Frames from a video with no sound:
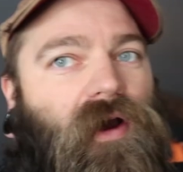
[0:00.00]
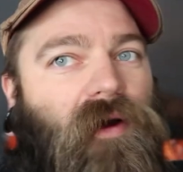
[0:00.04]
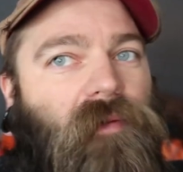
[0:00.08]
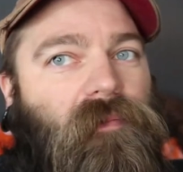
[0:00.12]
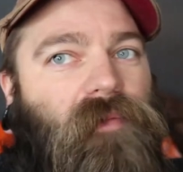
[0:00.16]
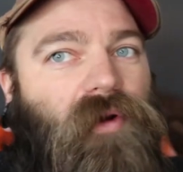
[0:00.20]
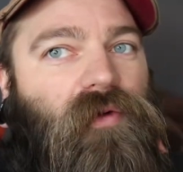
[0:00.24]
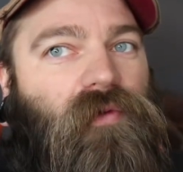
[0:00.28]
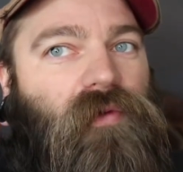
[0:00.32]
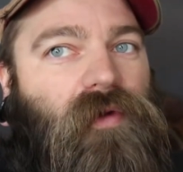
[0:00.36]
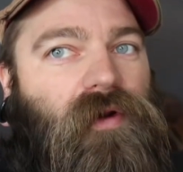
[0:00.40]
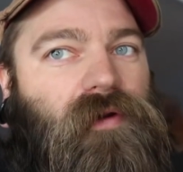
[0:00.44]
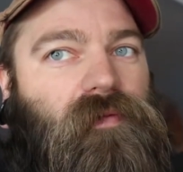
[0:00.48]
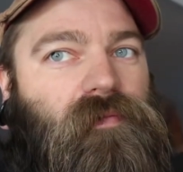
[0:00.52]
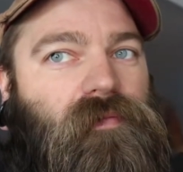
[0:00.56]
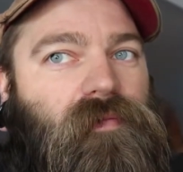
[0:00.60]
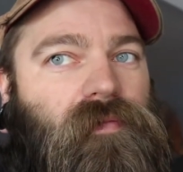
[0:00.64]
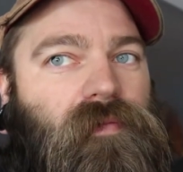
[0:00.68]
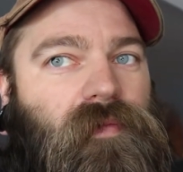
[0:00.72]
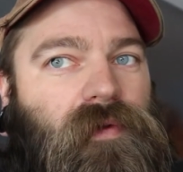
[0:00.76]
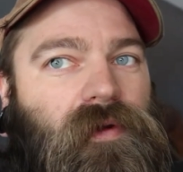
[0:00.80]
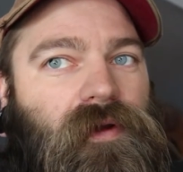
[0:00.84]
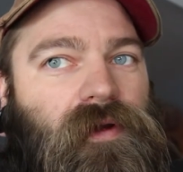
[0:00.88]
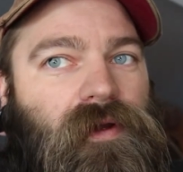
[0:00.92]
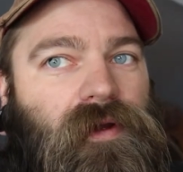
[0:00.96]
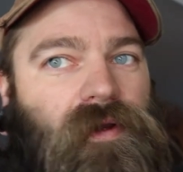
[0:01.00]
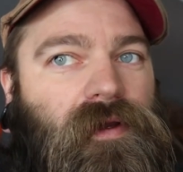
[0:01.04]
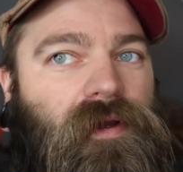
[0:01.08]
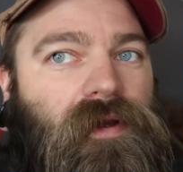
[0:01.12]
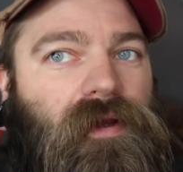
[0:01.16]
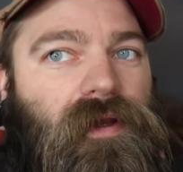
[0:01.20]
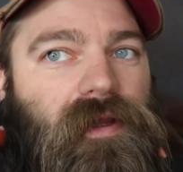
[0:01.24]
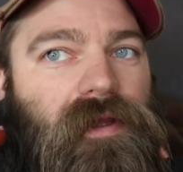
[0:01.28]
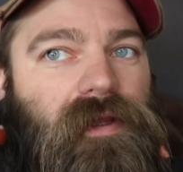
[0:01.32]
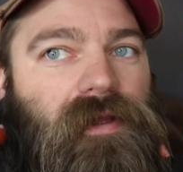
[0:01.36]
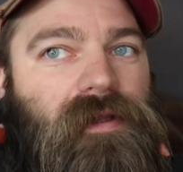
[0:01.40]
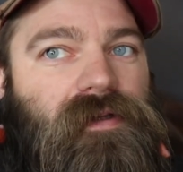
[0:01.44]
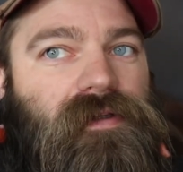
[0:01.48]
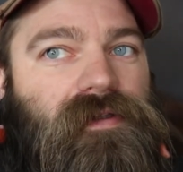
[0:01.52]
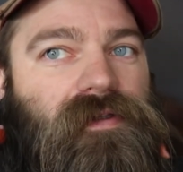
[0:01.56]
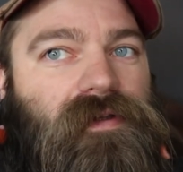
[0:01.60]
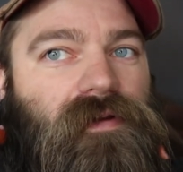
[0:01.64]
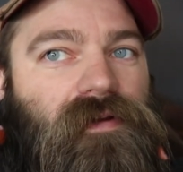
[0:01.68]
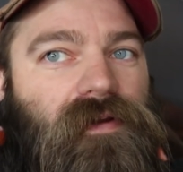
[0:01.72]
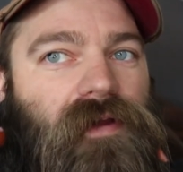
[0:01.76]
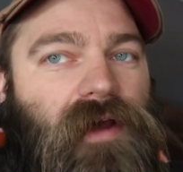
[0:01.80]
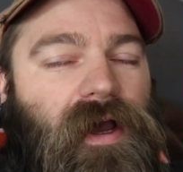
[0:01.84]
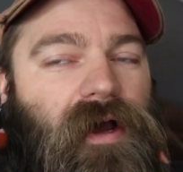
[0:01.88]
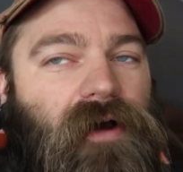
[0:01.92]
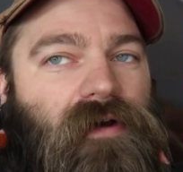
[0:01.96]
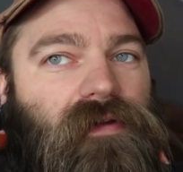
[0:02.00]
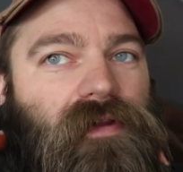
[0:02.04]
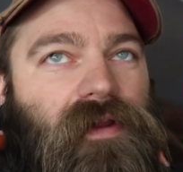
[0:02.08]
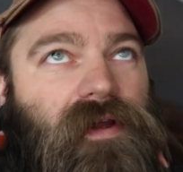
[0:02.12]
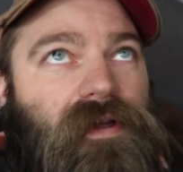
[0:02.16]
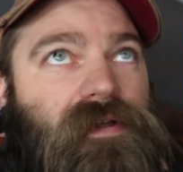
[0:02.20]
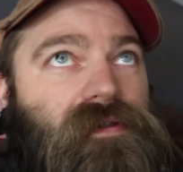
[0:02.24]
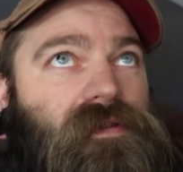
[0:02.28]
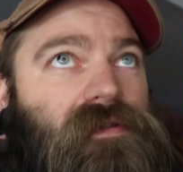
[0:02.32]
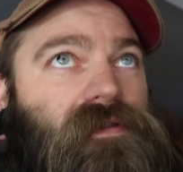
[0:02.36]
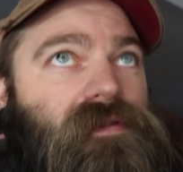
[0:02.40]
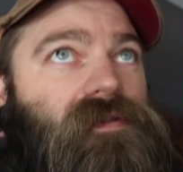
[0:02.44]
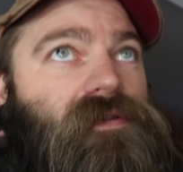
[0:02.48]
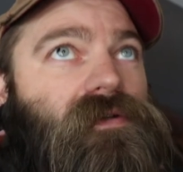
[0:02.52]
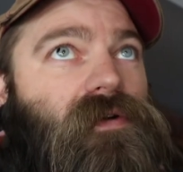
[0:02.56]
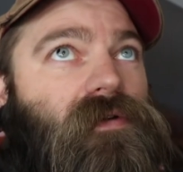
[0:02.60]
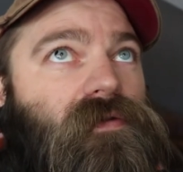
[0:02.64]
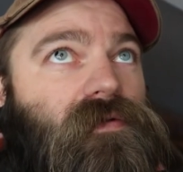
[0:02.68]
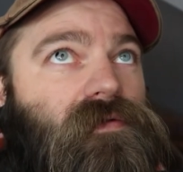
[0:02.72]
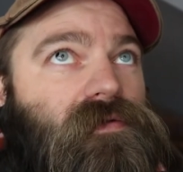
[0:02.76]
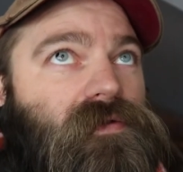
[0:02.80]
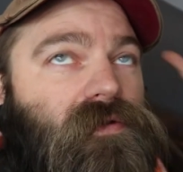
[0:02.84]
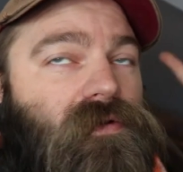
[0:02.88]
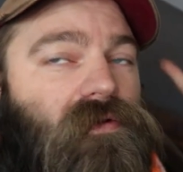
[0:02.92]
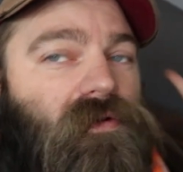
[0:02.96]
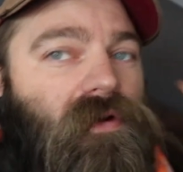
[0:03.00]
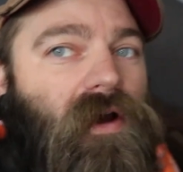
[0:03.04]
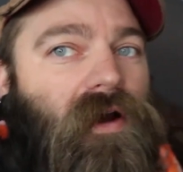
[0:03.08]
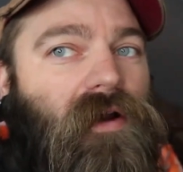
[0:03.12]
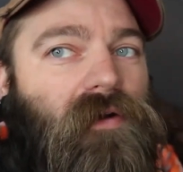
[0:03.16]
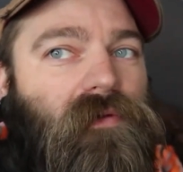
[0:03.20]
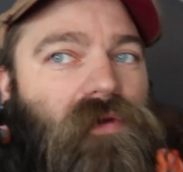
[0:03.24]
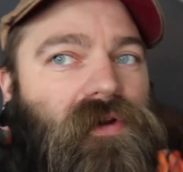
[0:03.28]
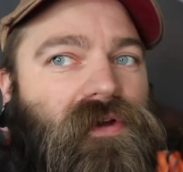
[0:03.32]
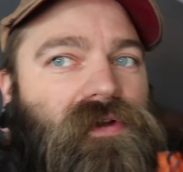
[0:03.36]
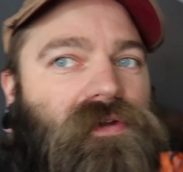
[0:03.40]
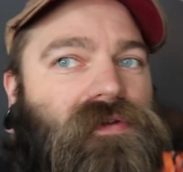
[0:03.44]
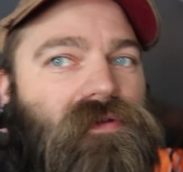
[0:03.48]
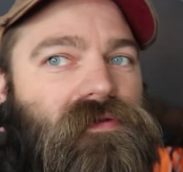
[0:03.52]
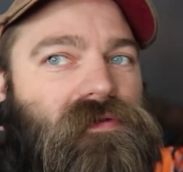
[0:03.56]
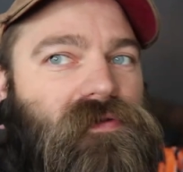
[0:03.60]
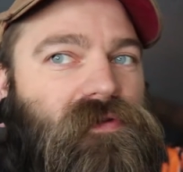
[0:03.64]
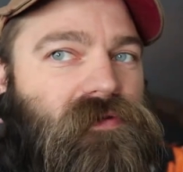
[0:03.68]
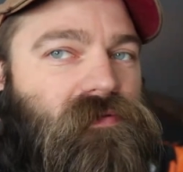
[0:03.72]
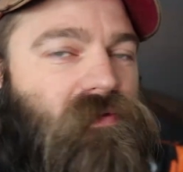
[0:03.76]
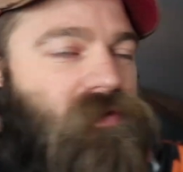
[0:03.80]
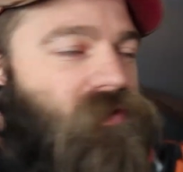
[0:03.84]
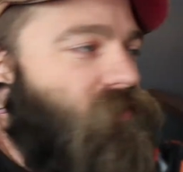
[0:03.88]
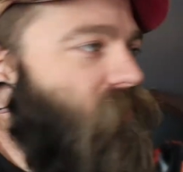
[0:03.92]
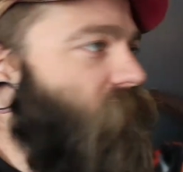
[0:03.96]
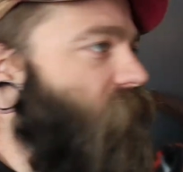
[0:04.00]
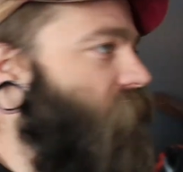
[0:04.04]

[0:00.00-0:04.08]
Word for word: I'm gonna run them into the outlets so they'll turn on when you turn the switch